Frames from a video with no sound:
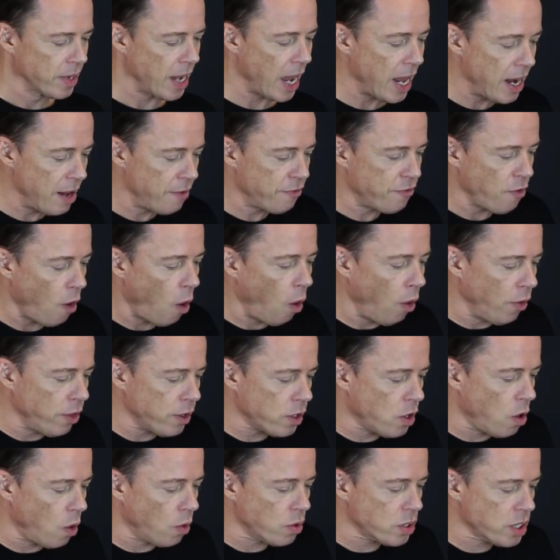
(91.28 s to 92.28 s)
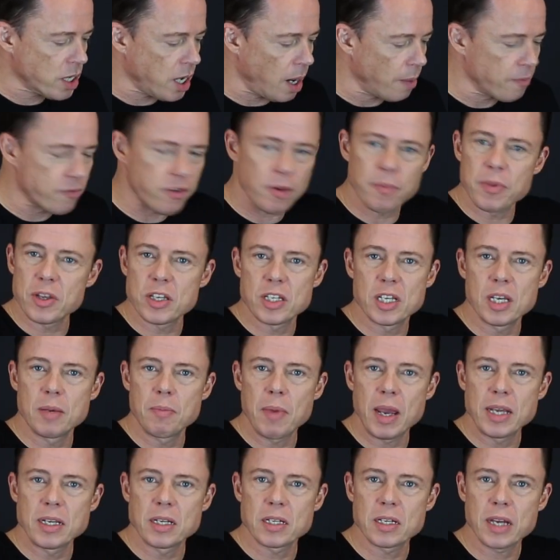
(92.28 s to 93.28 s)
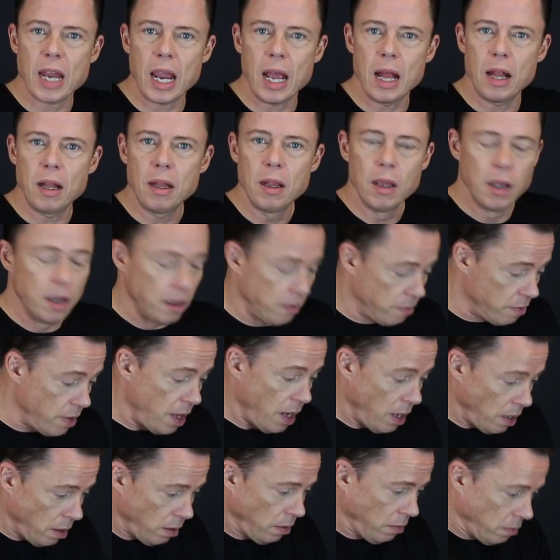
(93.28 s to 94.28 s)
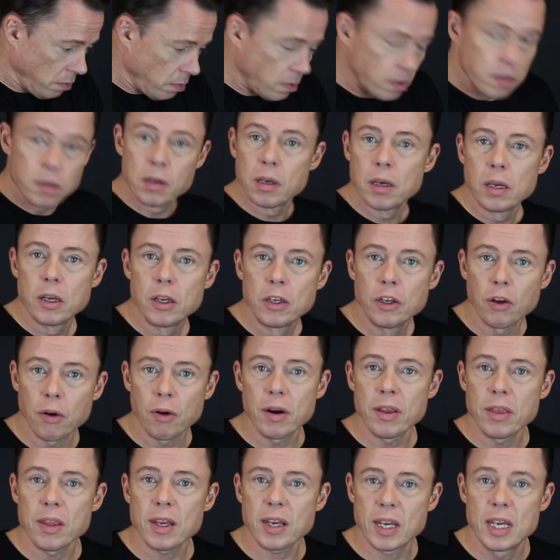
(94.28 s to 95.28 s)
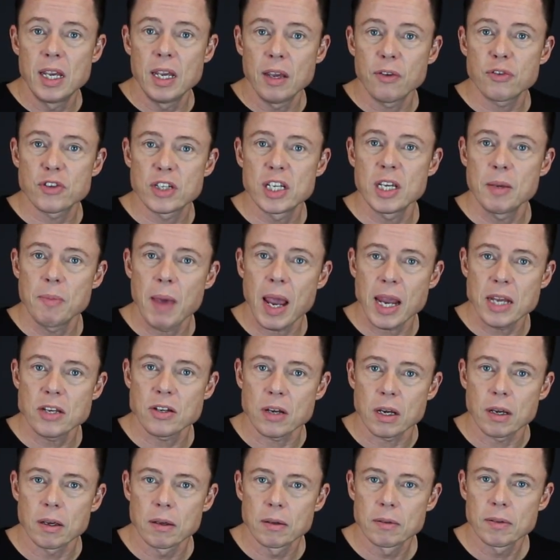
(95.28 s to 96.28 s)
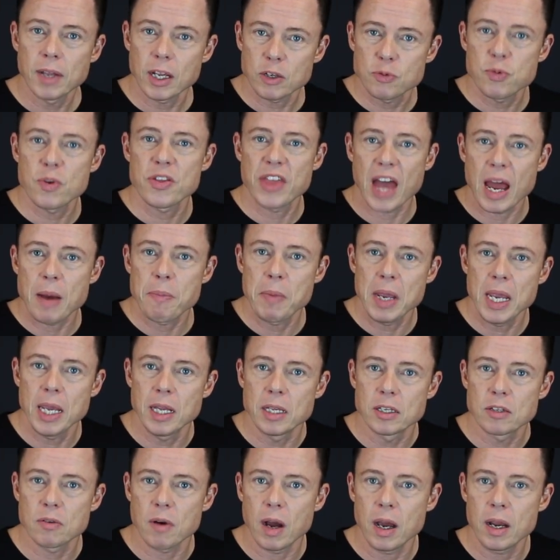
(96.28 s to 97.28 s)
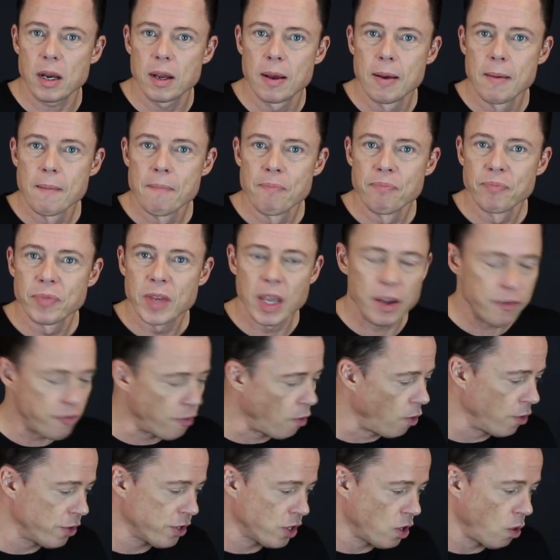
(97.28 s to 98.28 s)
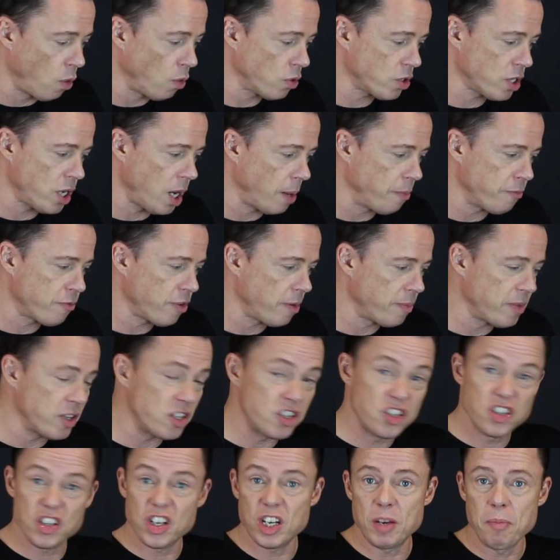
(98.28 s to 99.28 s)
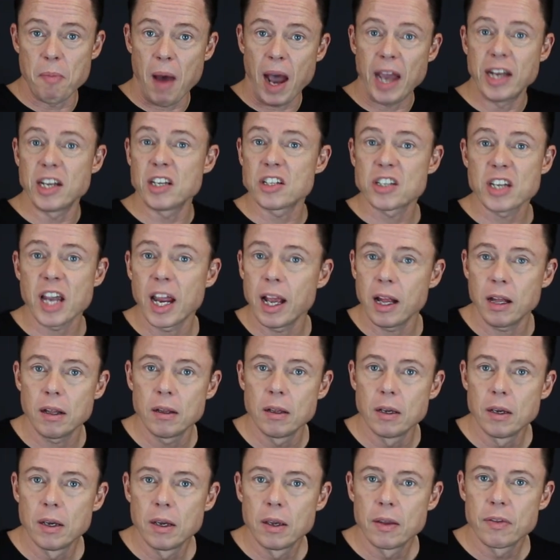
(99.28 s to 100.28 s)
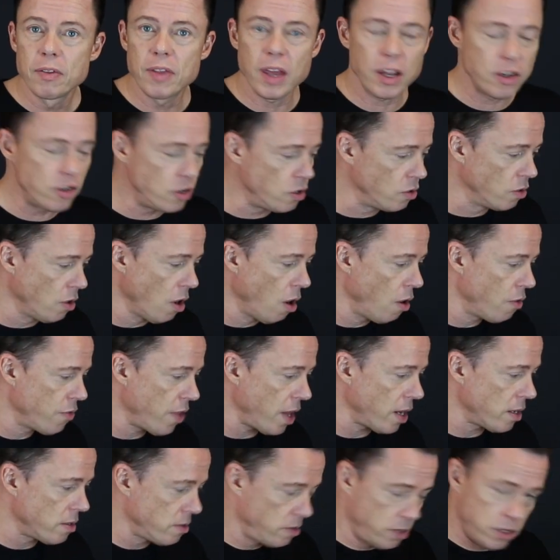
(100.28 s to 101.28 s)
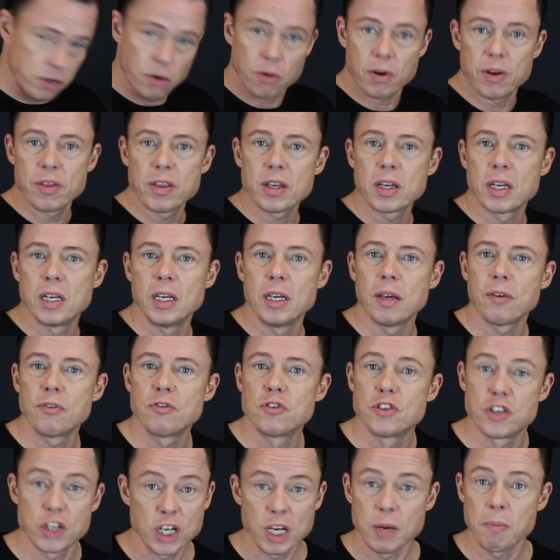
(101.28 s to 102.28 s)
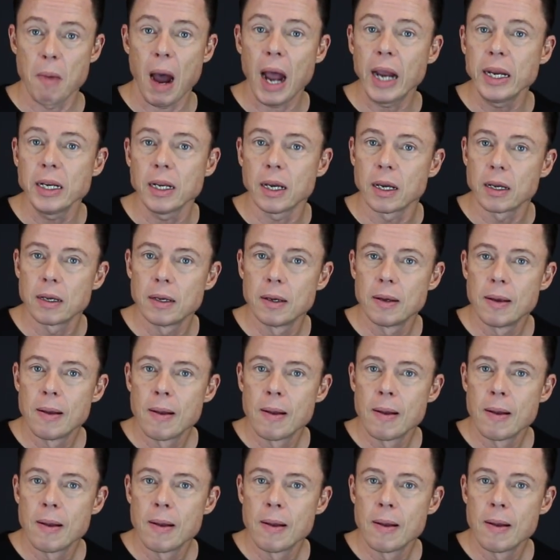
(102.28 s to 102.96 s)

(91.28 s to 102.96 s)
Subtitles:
And if all the chords come from the C major scale, then you're in the key of C major. That's what that means, right? If all the chords come from the G minor scale, then you know that you're in the key of G minor.